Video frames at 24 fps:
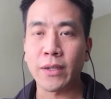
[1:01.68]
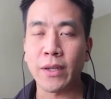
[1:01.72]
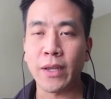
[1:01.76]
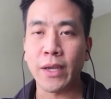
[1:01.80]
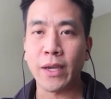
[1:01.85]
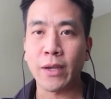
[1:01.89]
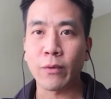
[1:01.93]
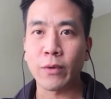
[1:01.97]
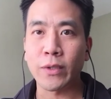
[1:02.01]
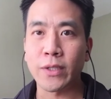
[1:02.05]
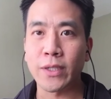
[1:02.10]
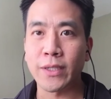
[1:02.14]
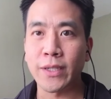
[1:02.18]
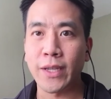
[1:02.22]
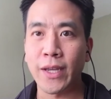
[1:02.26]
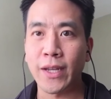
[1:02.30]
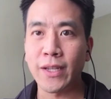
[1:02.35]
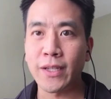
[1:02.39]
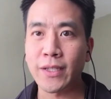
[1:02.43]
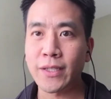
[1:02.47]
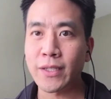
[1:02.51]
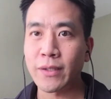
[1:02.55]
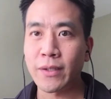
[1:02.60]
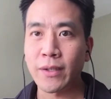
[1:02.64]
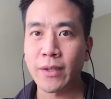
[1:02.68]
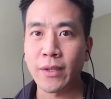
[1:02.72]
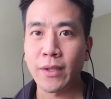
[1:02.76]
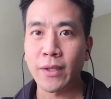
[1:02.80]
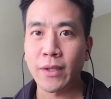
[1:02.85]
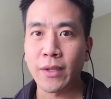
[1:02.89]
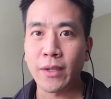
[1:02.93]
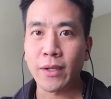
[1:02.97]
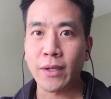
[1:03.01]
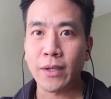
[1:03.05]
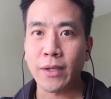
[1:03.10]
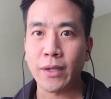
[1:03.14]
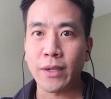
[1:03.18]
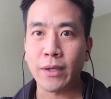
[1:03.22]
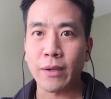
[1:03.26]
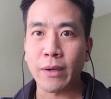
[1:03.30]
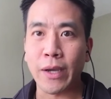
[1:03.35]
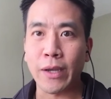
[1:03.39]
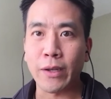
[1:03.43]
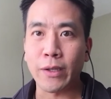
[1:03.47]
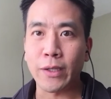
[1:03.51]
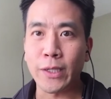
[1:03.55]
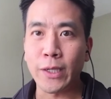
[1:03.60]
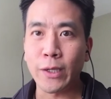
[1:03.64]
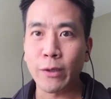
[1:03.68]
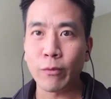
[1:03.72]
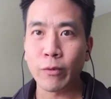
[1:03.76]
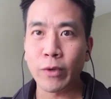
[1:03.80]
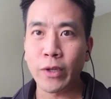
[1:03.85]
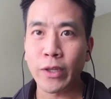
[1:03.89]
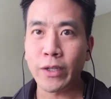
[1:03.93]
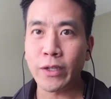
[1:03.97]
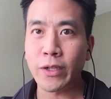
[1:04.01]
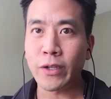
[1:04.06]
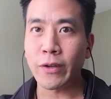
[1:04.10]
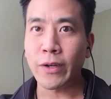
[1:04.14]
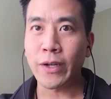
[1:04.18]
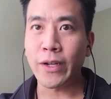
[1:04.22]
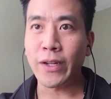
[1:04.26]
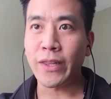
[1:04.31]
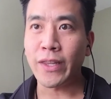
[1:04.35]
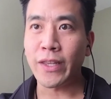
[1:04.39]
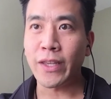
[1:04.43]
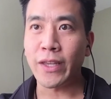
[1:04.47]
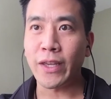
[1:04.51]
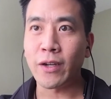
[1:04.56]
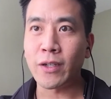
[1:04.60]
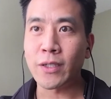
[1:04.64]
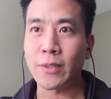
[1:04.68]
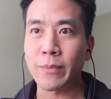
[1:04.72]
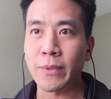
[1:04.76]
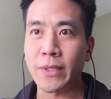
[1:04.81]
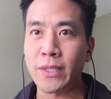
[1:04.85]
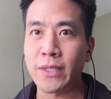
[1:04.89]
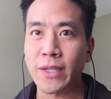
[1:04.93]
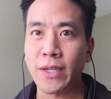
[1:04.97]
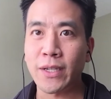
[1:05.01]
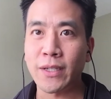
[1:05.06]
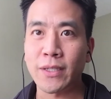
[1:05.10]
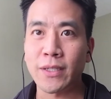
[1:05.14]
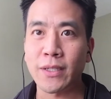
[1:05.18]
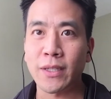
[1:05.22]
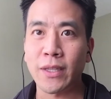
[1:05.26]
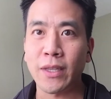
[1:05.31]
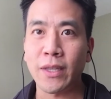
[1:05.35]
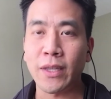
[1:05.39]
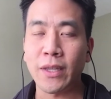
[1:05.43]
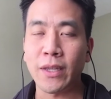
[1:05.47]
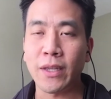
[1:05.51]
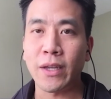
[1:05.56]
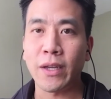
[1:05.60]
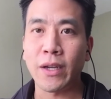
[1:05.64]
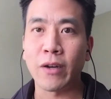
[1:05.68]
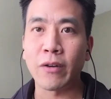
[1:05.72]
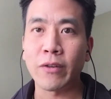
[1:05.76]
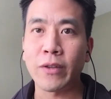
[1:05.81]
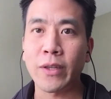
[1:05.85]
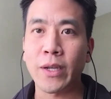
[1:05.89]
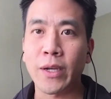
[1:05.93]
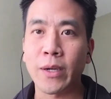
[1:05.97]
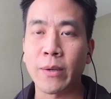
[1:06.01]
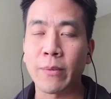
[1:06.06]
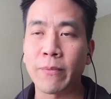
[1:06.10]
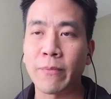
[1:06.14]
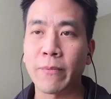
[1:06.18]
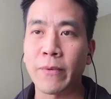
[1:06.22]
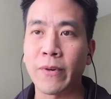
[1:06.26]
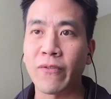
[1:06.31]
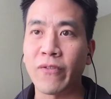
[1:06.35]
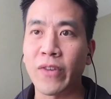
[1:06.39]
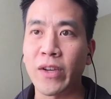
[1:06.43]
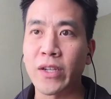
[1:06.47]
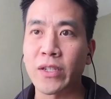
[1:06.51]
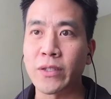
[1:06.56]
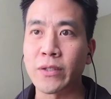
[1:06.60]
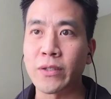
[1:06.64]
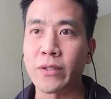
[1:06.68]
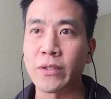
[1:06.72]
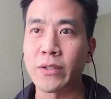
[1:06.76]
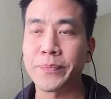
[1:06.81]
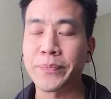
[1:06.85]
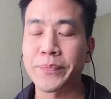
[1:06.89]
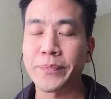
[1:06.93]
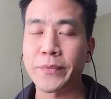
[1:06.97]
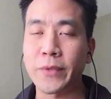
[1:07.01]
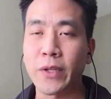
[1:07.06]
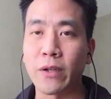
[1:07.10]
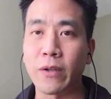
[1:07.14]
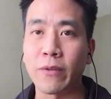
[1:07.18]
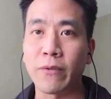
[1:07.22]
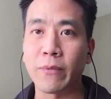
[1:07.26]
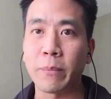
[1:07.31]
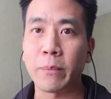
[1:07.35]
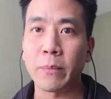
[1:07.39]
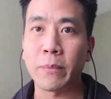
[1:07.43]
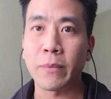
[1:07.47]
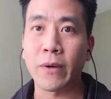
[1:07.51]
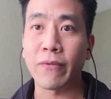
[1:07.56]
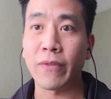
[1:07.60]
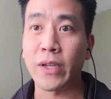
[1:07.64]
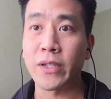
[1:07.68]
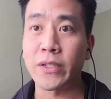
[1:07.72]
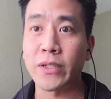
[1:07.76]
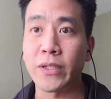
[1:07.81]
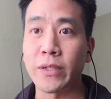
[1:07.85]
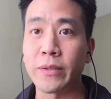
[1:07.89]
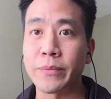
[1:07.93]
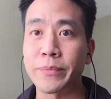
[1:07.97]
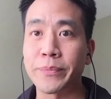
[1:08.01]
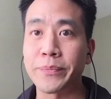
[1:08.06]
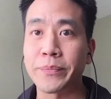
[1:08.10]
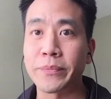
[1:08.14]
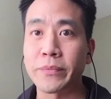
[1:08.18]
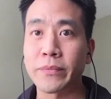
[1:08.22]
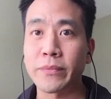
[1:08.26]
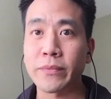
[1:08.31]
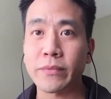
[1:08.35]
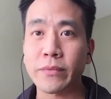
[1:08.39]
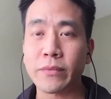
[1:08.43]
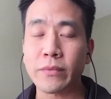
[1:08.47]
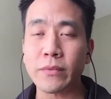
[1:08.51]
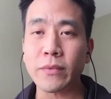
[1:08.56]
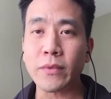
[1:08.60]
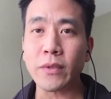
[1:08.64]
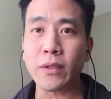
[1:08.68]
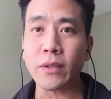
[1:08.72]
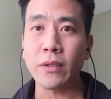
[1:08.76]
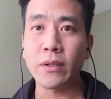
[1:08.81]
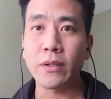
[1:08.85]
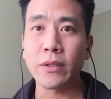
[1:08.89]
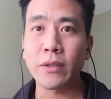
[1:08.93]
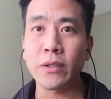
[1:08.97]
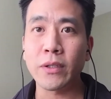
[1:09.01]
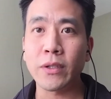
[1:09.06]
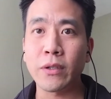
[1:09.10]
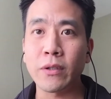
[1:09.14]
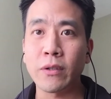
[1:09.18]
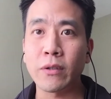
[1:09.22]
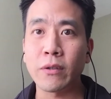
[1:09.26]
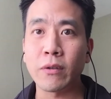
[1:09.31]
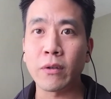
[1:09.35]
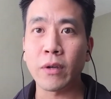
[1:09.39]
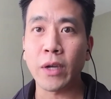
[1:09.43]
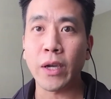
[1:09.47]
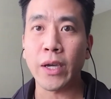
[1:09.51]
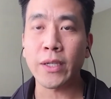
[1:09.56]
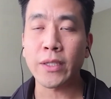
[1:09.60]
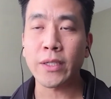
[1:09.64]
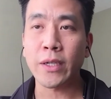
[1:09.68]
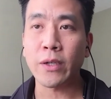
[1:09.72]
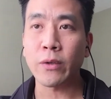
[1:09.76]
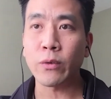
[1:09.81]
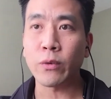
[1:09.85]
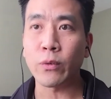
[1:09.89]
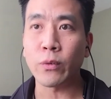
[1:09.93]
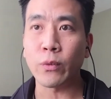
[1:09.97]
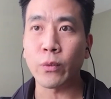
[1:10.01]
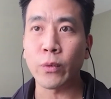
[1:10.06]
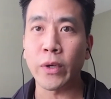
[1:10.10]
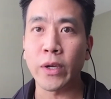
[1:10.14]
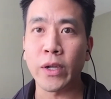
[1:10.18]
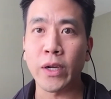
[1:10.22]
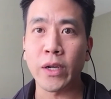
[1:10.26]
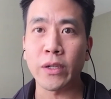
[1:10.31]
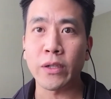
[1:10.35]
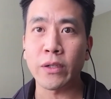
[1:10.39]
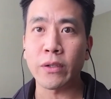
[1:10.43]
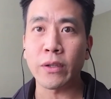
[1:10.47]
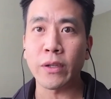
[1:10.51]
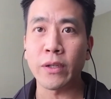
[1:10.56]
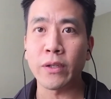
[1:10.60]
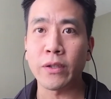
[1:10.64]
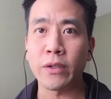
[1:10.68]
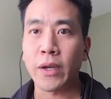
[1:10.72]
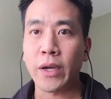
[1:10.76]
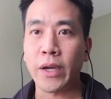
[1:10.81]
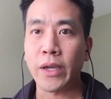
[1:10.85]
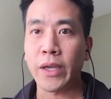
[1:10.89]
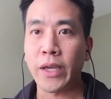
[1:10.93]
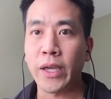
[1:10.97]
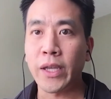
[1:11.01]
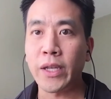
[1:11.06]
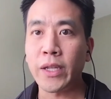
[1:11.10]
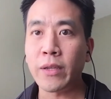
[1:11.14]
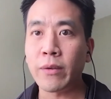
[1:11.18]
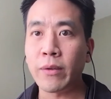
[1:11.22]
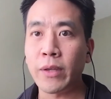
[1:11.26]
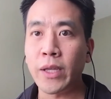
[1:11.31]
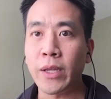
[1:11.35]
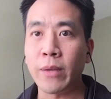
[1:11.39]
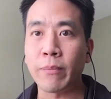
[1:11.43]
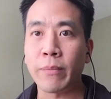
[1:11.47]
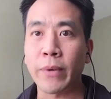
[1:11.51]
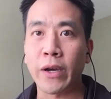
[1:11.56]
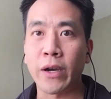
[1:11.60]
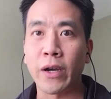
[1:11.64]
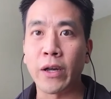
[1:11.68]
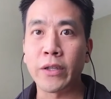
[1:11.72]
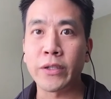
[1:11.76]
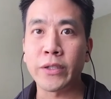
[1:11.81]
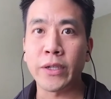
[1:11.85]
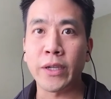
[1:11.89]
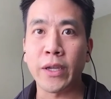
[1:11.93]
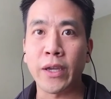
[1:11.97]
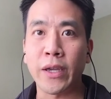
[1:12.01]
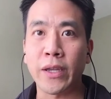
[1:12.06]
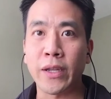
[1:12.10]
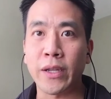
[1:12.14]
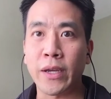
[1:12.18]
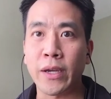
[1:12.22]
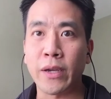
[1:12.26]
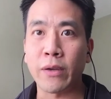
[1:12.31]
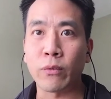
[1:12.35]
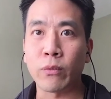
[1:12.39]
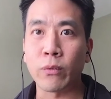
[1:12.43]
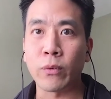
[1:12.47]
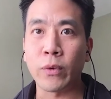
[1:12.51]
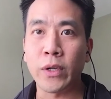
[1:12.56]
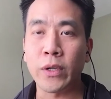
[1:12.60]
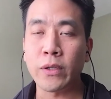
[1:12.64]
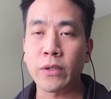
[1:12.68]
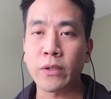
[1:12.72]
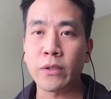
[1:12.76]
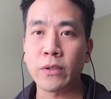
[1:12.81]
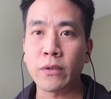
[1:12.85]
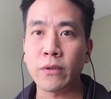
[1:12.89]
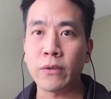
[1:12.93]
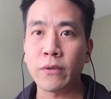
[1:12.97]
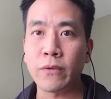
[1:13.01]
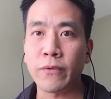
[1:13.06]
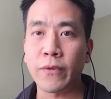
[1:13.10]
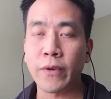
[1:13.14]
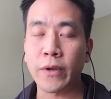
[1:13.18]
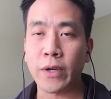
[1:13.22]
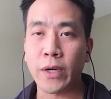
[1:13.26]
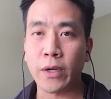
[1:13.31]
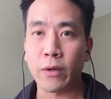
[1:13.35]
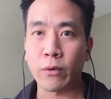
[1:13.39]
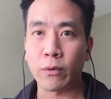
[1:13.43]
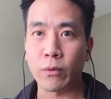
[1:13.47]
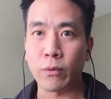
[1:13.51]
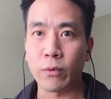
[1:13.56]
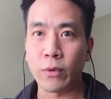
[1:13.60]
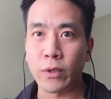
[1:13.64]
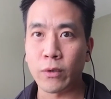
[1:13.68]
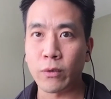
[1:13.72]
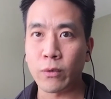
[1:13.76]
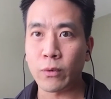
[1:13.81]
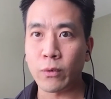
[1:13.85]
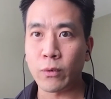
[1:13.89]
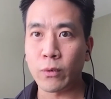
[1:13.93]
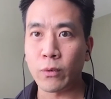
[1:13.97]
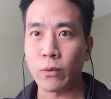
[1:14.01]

dad was a dentist. I didn't really know anything else besides the healthcare profession. So as I went on in biology, and I wanted to figure out, well,